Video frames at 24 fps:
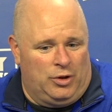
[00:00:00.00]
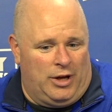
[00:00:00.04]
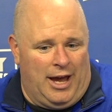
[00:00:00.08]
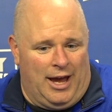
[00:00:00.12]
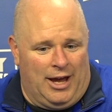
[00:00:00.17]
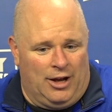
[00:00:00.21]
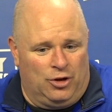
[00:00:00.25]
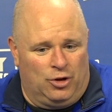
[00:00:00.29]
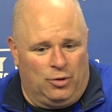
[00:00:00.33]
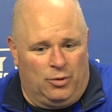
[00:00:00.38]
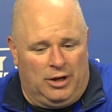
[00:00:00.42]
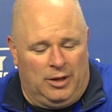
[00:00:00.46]

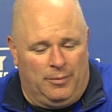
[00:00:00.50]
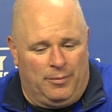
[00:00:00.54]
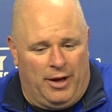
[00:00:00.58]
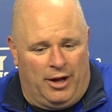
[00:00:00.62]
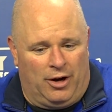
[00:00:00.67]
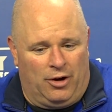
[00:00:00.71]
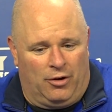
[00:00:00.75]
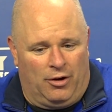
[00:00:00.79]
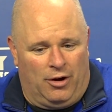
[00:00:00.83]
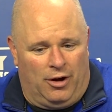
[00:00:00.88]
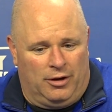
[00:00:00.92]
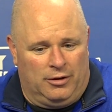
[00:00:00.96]
can't do any
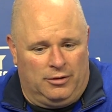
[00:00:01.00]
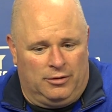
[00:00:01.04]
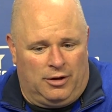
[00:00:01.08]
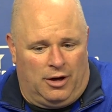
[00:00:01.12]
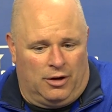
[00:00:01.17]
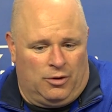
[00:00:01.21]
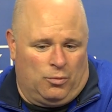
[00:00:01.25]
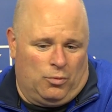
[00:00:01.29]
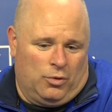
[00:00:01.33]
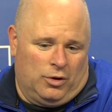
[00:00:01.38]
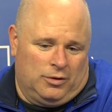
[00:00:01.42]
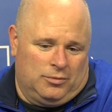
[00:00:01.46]
better on
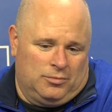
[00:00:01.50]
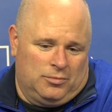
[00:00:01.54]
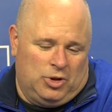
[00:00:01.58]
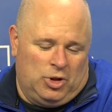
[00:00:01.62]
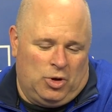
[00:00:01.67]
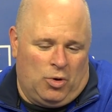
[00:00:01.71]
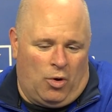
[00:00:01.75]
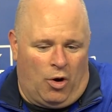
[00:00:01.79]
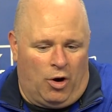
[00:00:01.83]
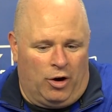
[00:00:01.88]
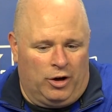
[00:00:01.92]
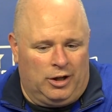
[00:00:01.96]
what,
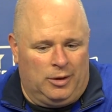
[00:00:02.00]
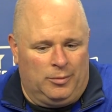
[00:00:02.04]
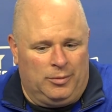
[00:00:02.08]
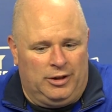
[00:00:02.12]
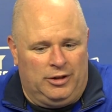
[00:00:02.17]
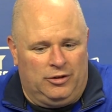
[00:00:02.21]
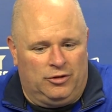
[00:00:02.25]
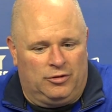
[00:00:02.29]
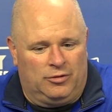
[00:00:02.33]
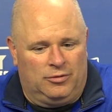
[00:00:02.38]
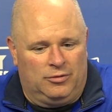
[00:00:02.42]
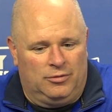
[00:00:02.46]
you know,
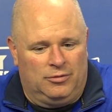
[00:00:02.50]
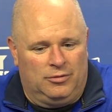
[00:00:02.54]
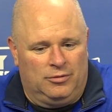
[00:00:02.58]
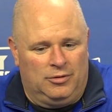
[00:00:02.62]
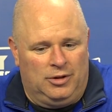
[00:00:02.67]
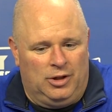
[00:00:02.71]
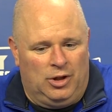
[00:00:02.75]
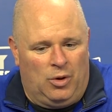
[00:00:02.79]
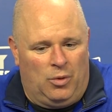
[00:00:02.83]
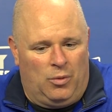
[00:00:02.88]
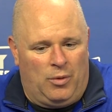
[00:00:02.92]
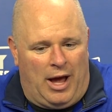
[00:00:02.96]
arguably is,
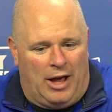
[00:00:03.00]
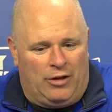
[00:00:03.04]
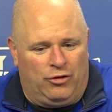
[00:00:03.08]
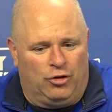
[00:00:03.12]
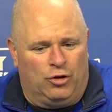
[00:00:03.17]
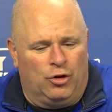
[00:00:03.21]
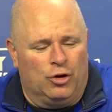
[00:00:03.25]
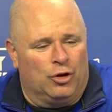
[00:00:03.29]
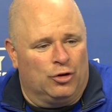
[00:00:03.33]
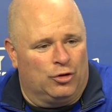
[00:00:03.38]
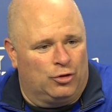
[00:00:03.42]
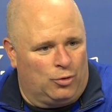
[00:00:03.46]
you know, as
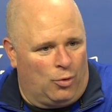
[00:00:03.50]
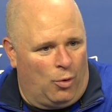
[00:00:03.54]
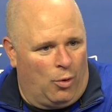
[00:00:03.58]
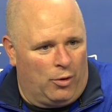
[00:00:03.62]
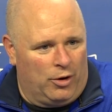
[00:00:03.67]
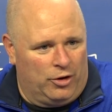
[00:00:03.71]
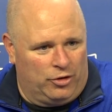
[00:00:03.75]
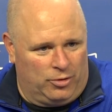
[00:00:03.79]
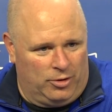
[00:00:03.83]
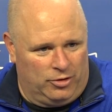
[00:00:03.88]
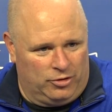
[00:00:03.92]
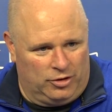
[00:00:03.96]
good a
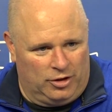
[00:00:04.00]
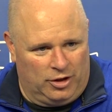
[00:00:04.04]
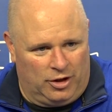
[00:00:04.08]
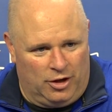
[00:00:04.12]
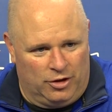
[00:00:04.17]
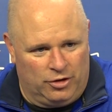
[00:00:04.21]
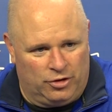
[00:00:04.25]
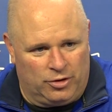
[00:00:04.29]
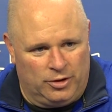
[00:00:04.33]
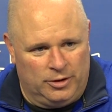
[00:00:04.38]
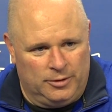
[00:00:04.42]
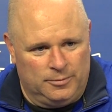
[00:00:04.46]
score as there is in the
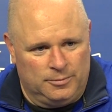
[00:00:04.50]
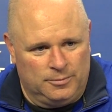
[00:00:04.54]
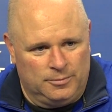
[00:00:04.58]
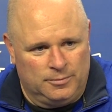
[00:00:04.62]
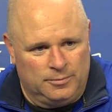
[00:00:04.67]
country.